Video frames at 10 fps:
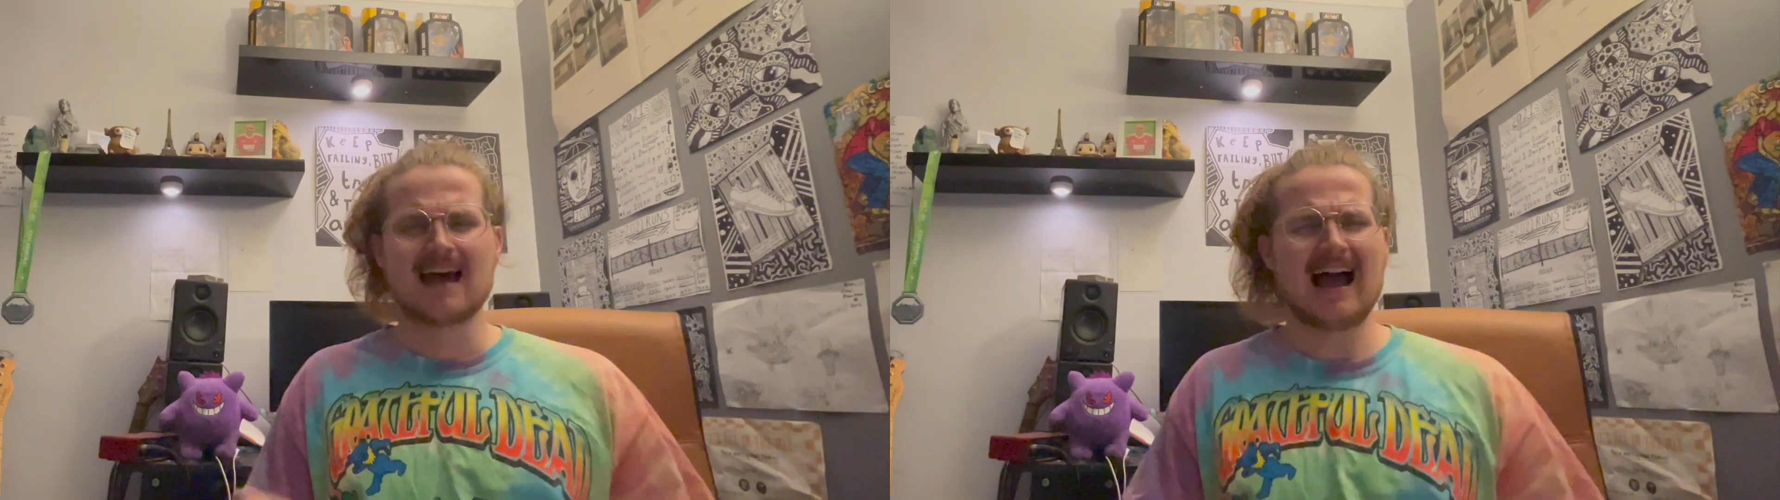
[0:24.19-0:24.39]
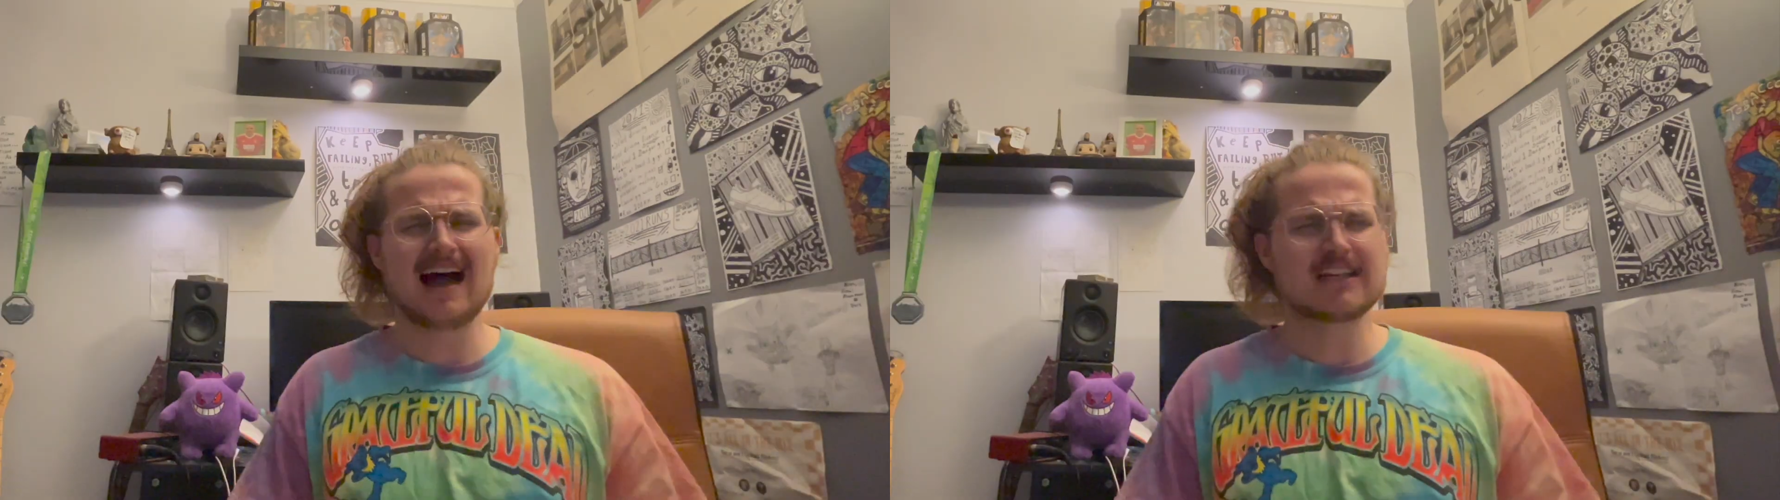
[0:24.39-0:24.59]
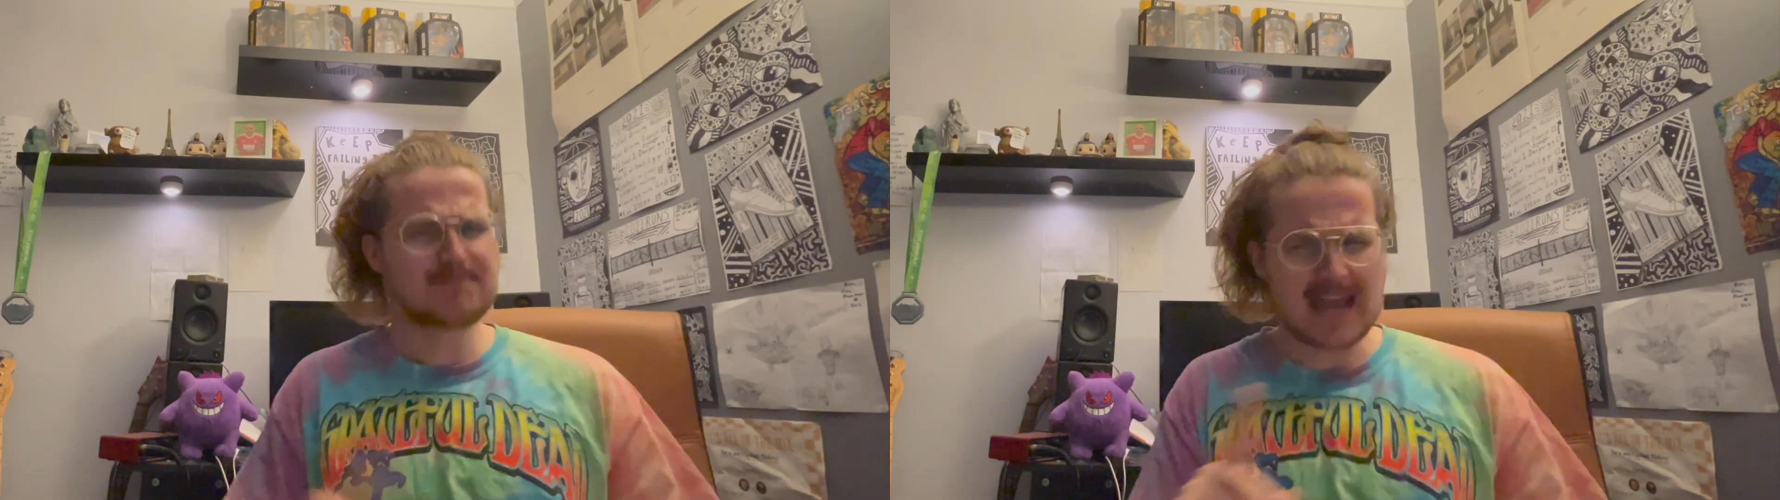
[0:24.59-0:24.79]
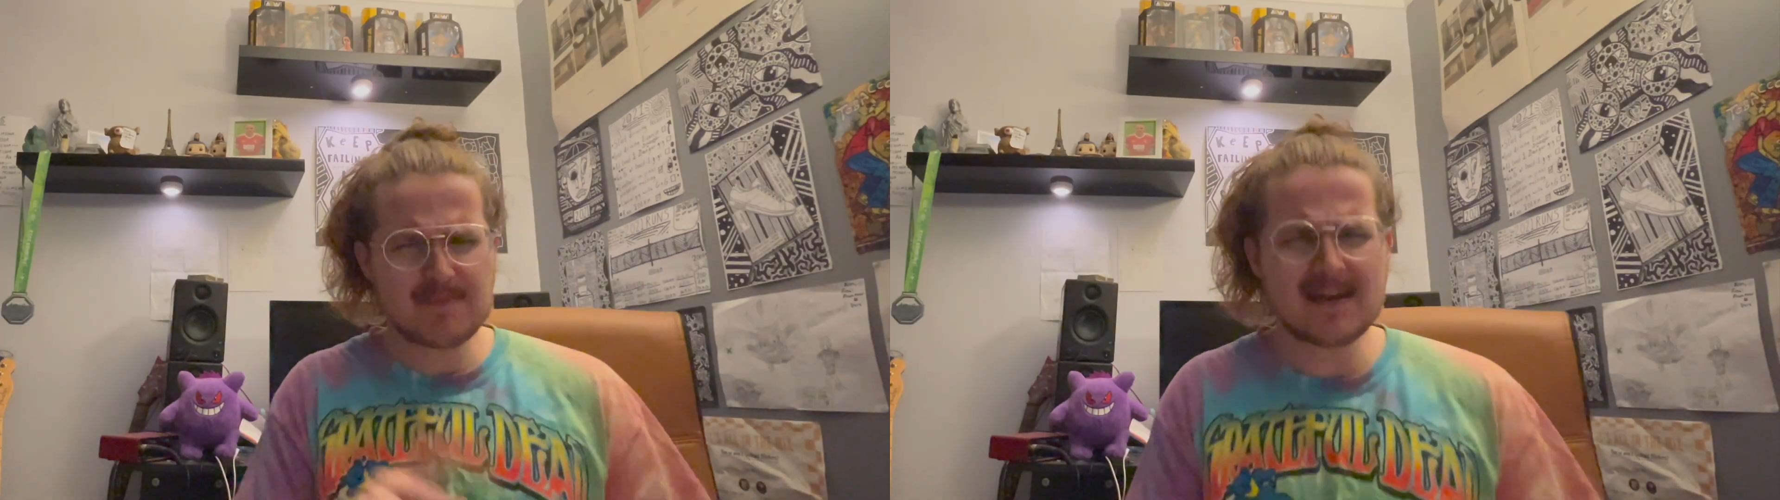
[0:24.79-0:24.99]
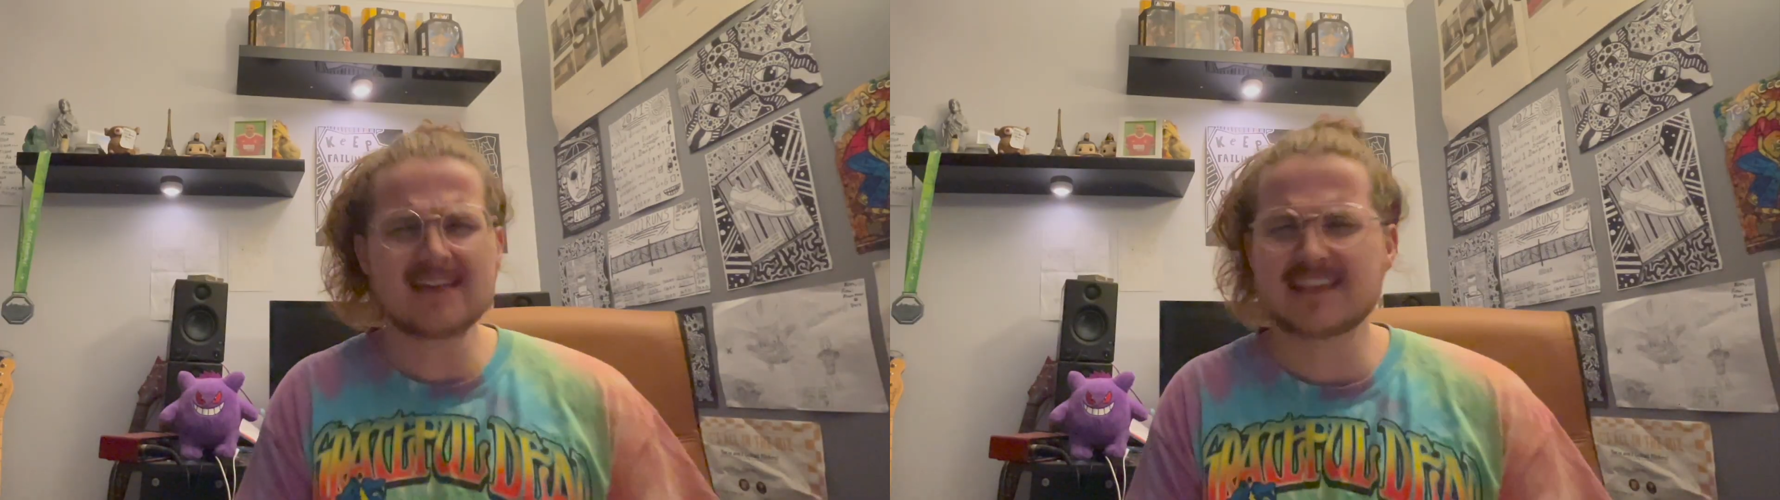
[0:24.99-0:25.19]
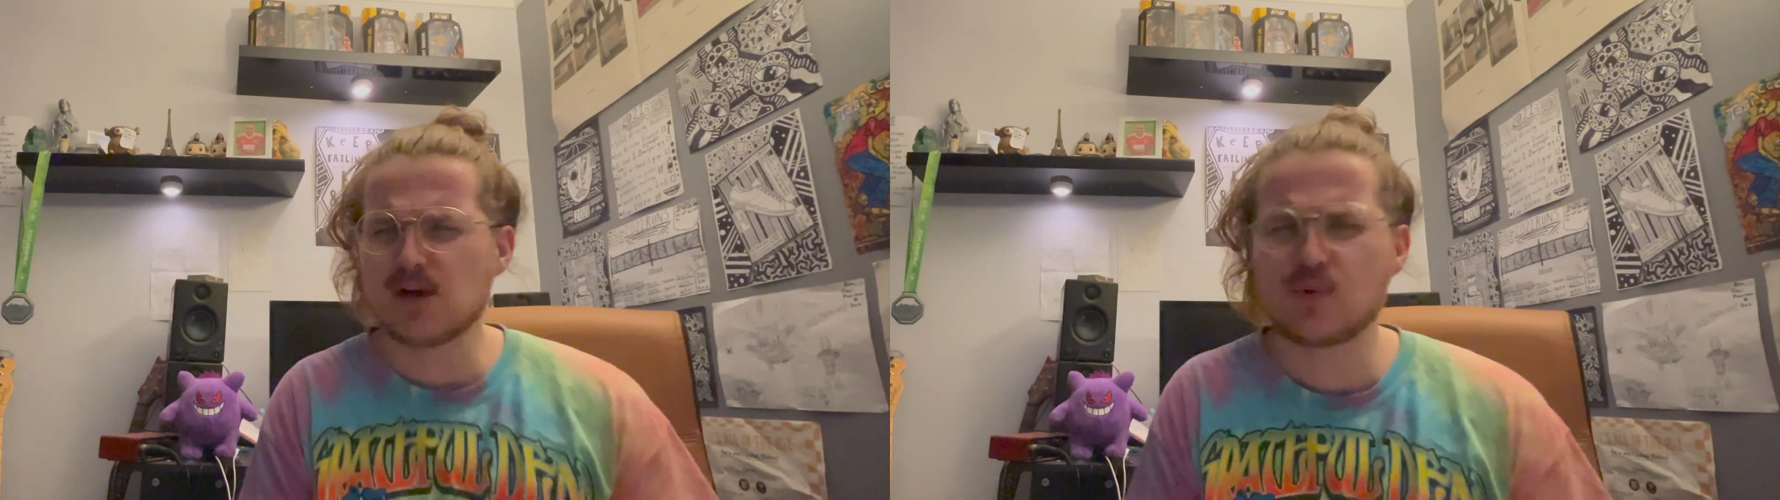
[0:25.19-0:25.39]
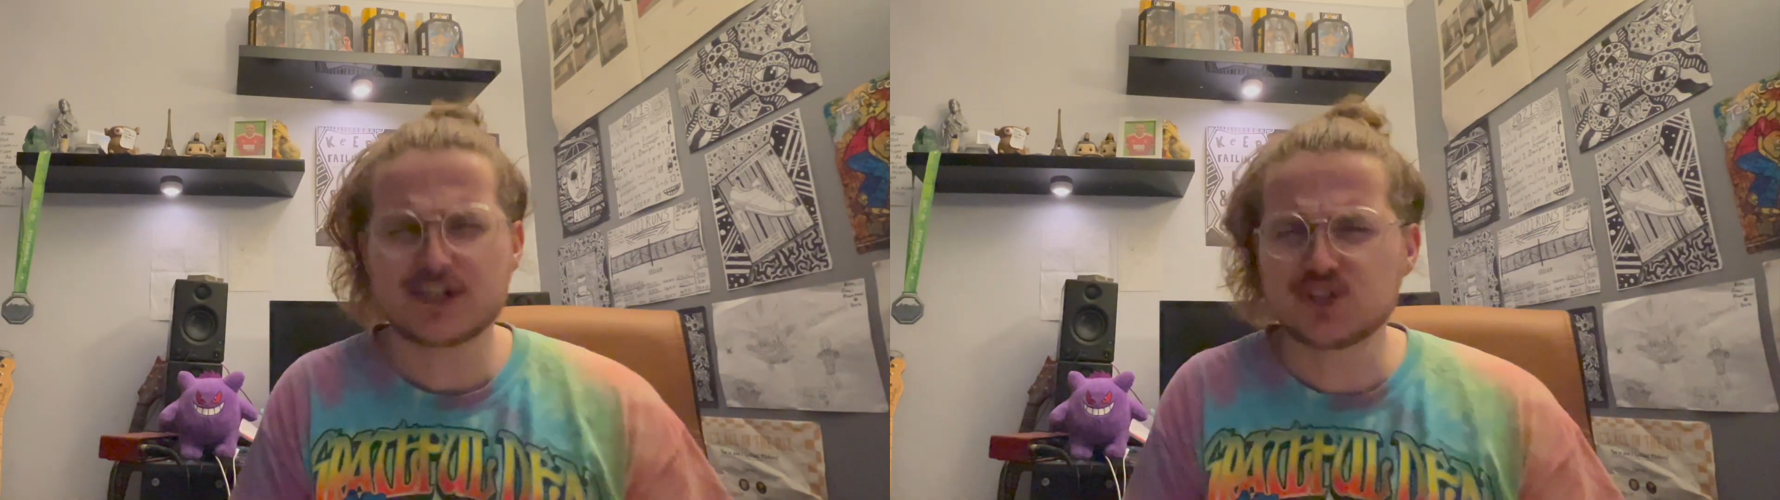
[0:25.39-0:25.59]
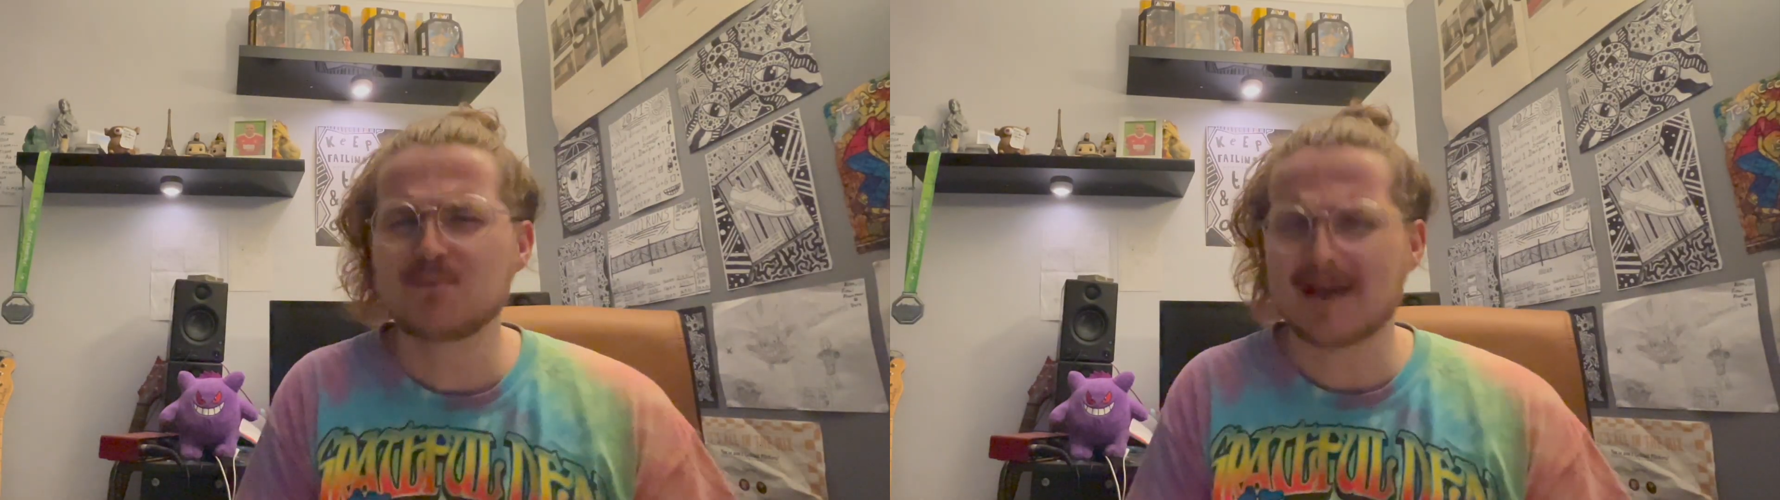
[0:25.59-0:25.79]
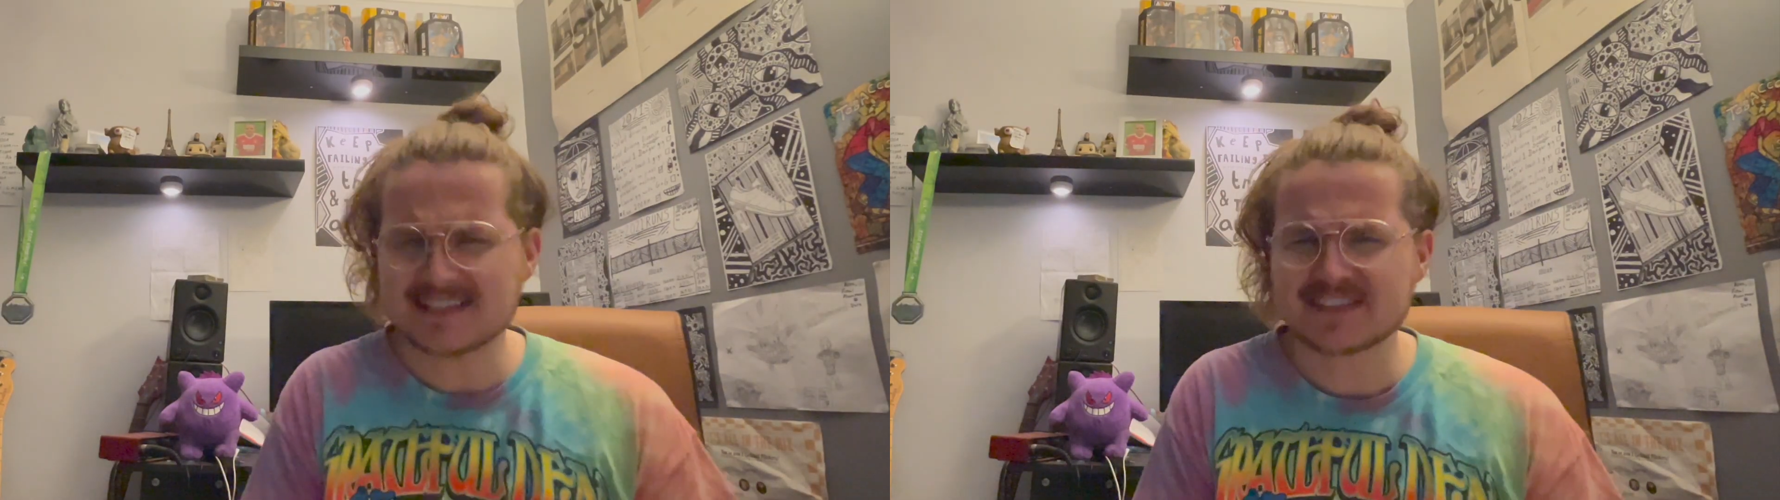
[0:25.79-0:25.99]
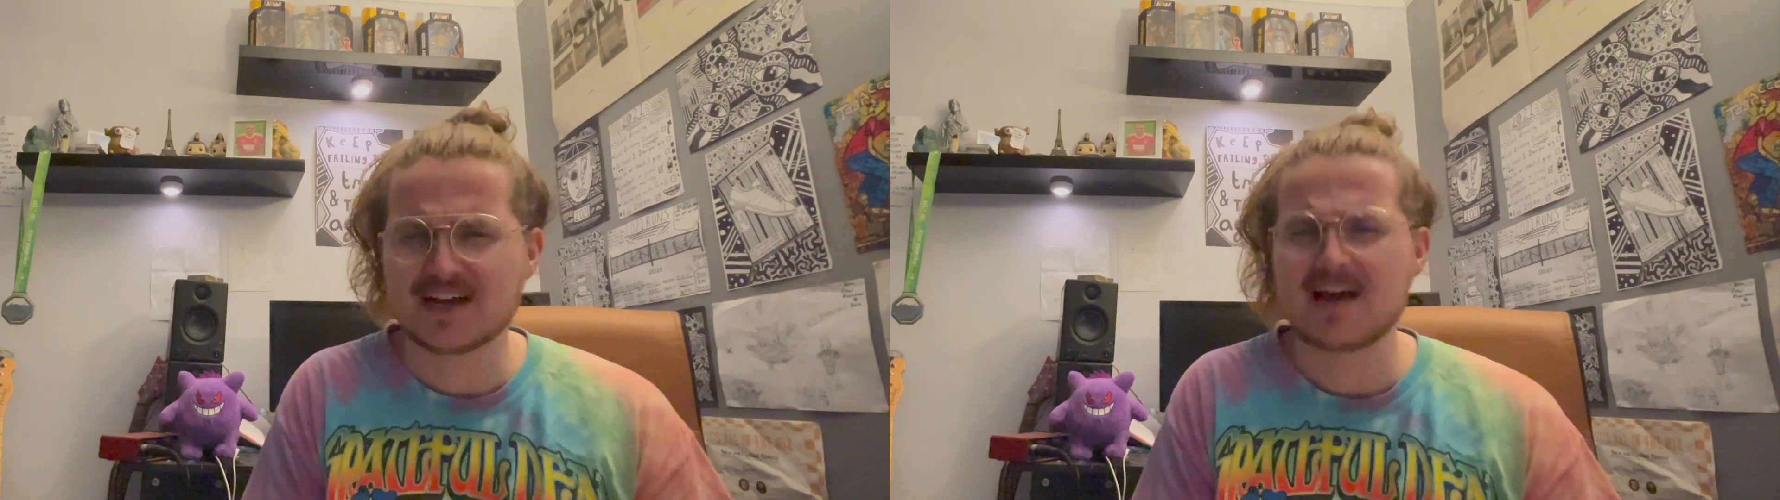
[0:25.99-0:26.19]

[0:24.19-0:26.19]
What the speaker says: and maybe the original master